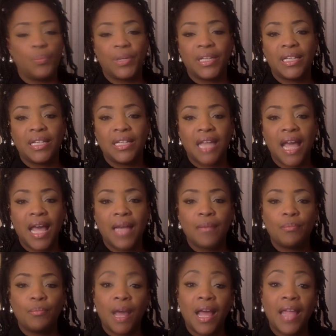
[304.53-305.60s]
but
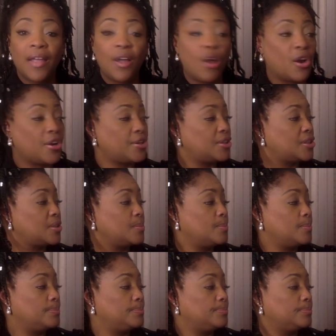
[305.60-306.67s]
not my heart.
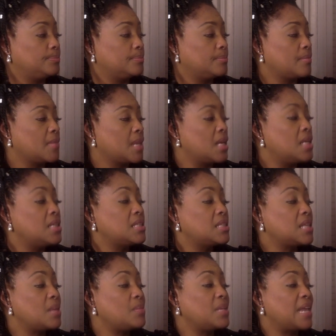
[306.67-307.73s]

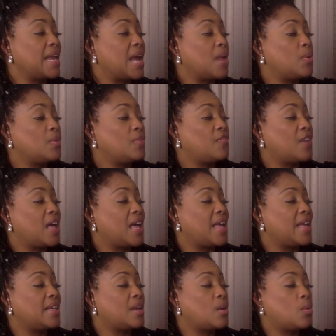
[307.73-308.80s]
Someday I will
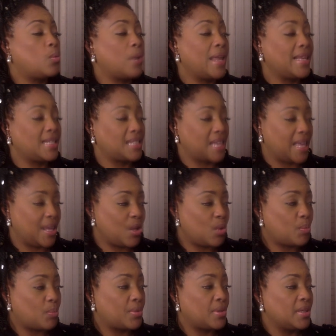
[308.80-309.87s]
find a way to
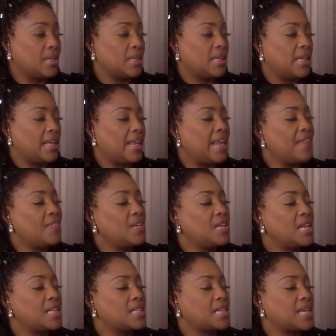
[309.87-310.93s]
help.
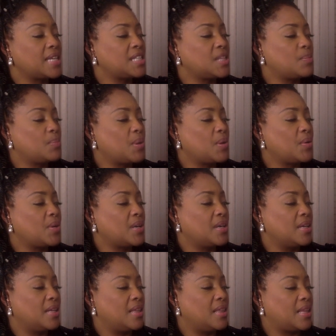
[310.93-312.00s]
Even as I spoke
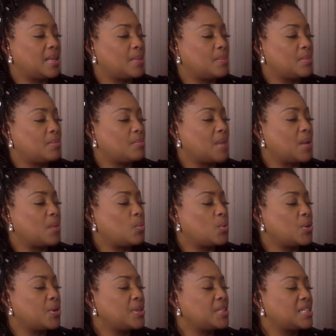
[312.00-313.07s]
them, my
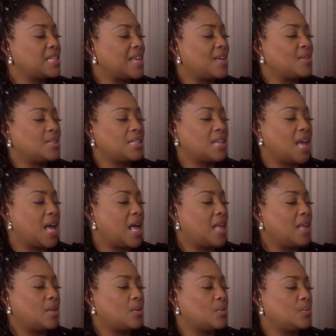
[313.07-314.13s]
words sounded
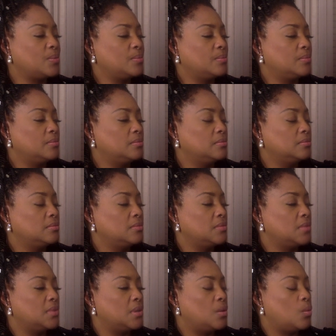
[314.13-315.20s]
hollow.
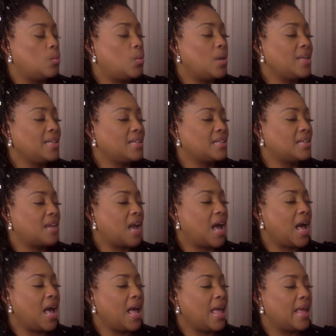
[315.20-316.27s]
What could
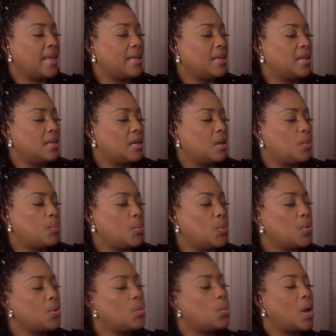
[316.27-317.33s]
I, a
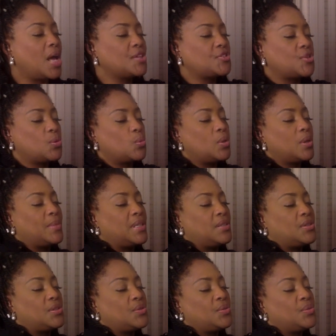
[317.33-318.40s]
poor
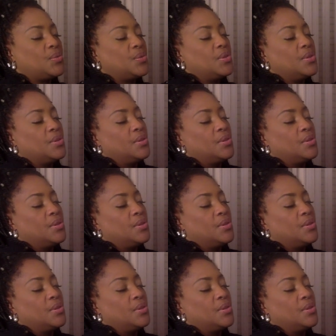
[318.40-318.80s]
washerwoman, do